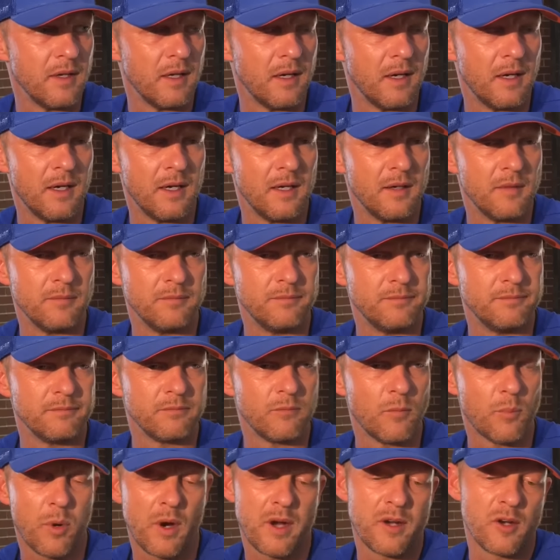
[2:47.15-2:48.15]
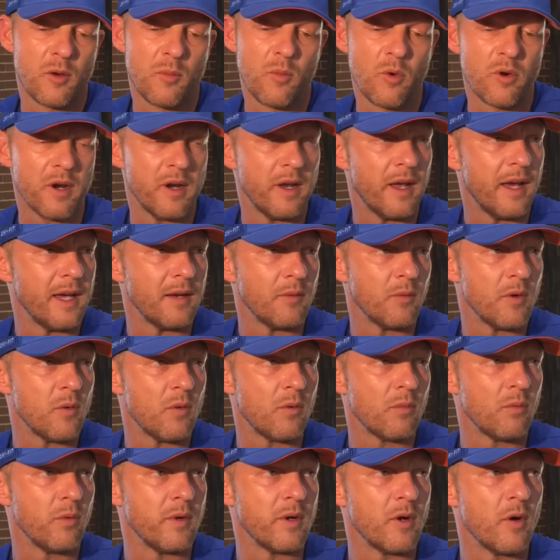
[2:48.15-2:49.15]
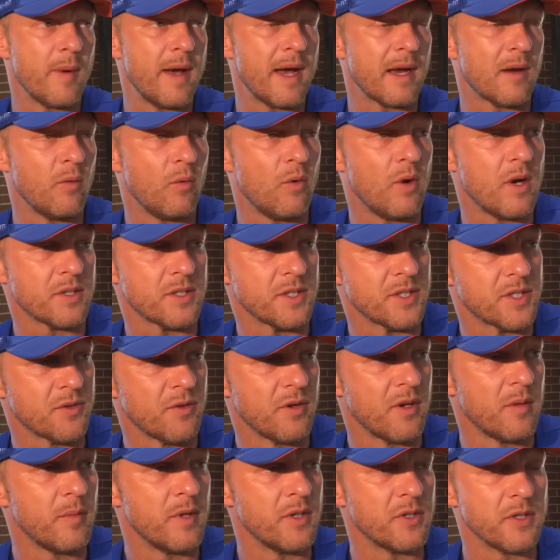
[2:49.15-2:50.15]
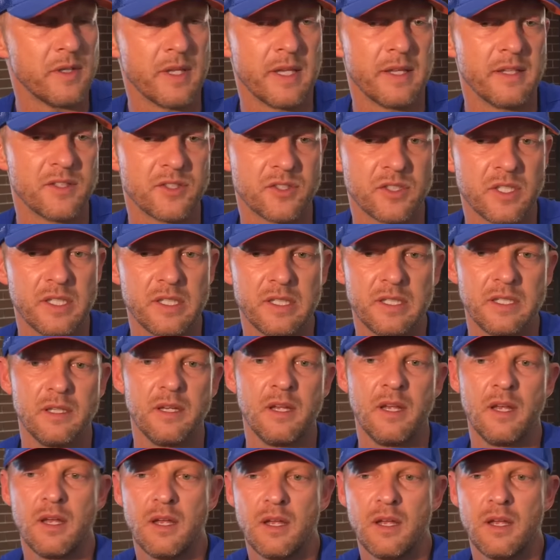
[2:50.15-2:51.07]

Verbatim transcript: Um, probably no more tonight. We, we go back and watch the scrimmage and then see,